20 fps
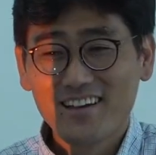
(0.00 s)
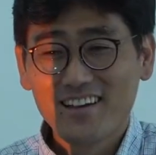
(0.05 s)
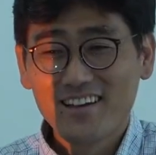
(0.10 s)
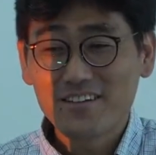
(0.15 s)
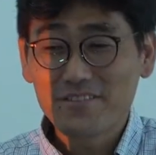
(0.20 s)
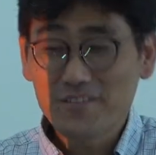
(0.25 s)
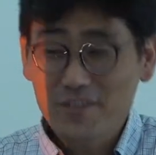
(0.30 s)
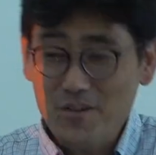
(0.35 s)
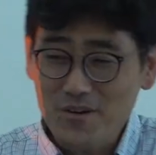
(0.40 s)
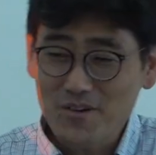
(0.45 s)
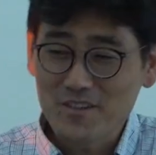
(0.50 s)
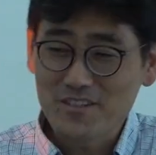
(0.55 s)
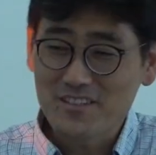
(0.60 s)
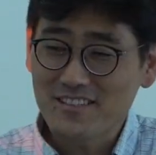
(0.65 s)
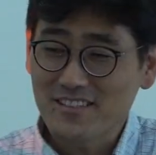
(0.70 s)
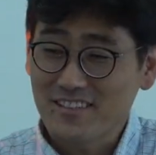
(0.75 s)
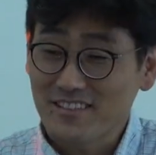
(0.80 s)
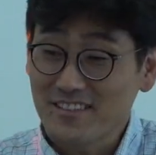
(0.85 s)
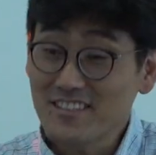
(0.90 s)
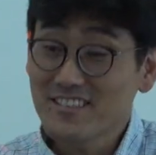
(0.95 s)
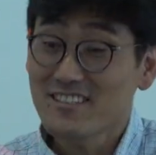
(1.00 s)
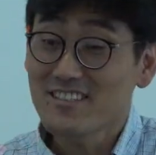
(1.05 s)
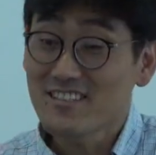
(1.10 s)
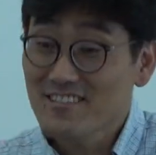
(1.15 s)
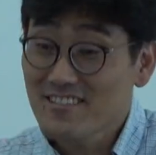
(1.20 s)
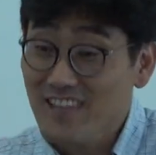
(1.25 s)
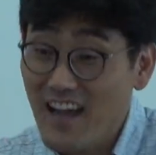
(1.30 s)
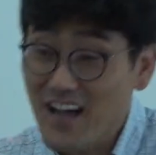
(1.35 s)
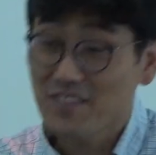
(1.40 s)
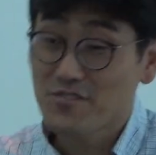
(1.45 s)
And of course, this is
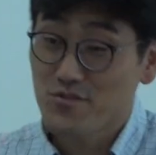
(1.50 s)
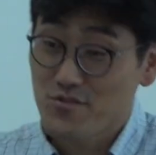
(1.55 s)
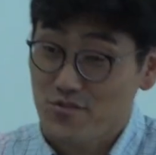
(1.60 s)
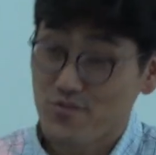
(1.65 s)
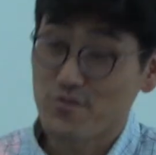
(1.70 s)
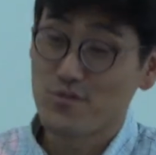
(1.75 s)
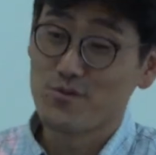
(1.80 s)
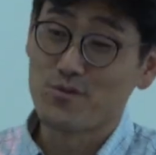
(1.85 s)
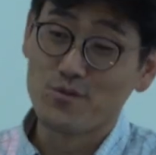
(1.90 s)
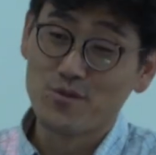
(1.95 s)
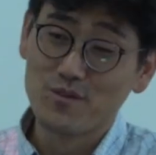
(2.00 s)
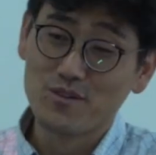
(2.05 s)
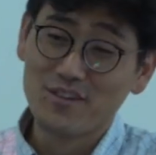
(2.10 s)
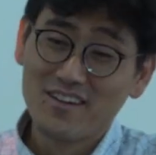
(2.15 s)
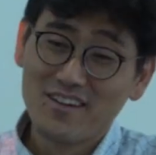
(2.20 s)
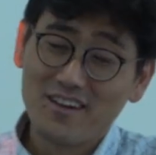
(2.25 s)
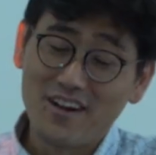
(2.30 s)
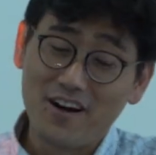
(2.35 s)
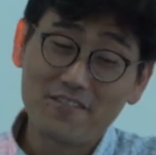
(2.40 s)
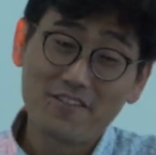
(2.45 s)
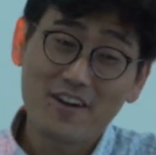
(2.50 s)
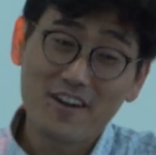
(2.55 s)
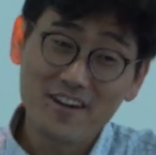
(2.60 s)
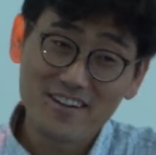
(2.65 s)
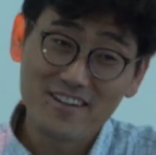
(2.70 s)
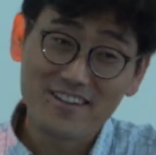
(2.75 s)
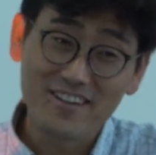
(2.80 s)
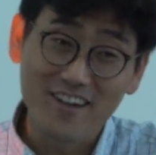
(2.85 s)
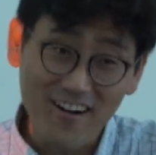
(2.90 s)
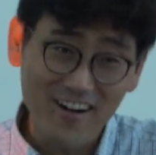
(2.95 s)
not true of
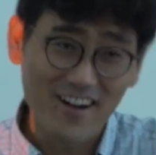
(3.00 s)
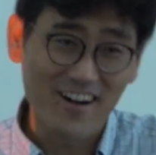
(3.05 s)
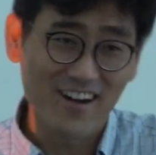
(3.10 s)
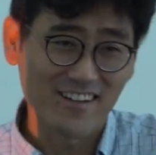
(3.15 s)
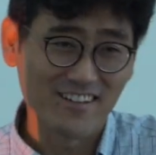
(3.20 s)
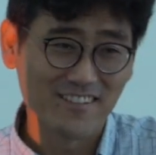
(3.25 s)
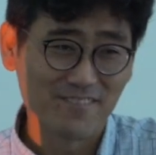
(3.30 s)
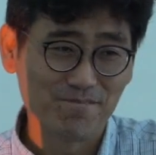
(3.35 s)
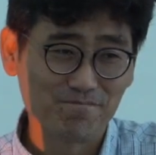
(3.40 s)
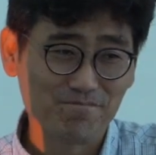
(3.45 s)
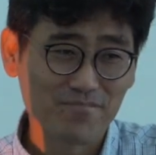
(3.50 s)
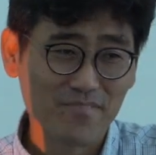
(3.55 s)
our God.